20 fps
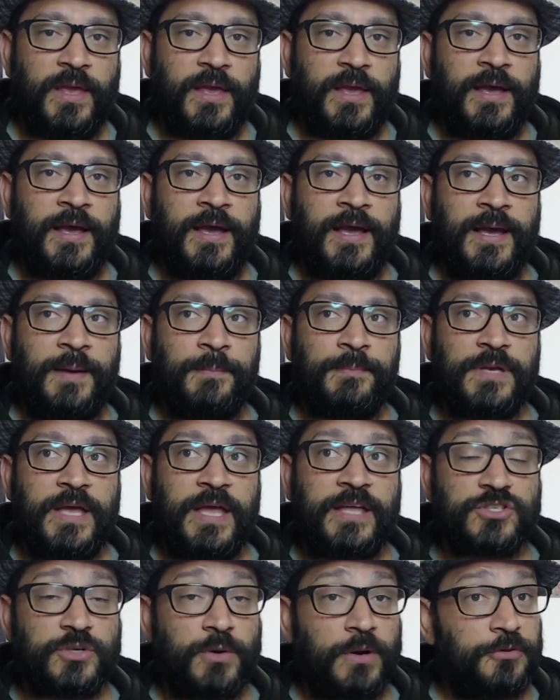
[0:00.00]

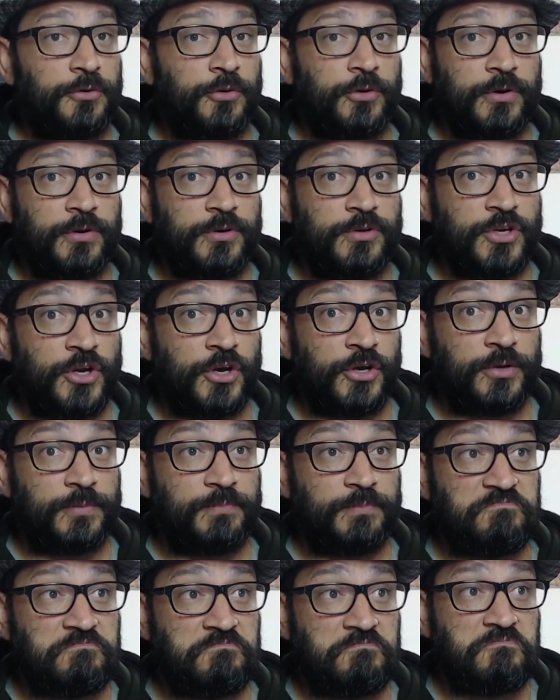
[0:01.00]
And so I thought, you know,
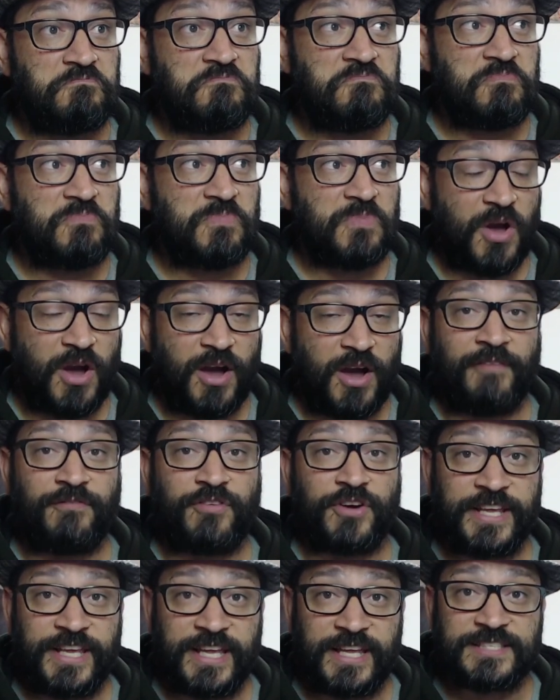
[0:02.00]
I've
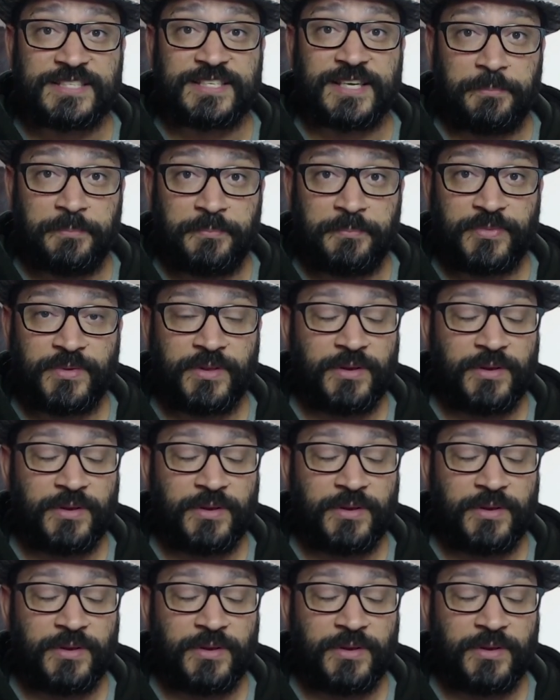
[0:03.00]
got to get some.